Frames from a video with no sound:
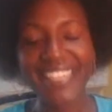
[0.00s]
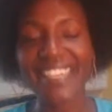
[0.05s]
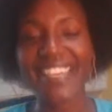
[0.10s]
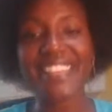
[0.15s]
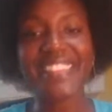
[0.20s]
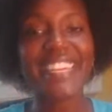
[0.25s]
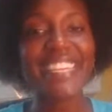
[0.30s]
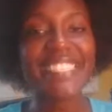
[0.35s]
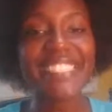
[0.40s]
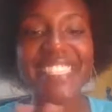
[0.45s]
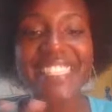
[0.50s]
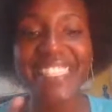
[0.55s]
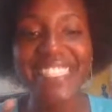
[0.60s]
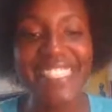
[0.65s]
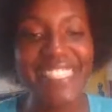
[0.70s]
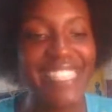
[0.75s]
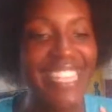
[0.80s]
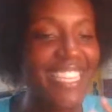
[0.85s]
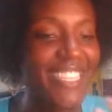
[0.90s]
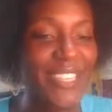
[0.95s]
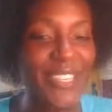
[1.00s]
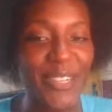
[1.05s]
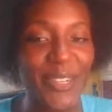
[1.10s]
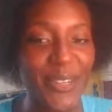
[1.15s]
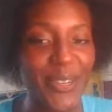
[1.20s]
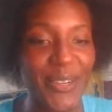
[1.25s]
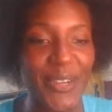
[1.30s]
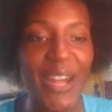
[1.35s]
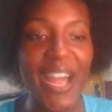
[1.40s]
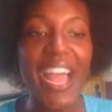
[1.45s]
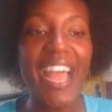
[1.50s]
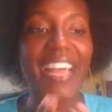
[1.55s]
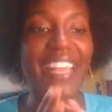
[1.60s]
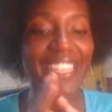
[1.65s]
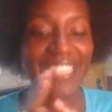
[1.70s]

Now, Leslie, this is not your goal.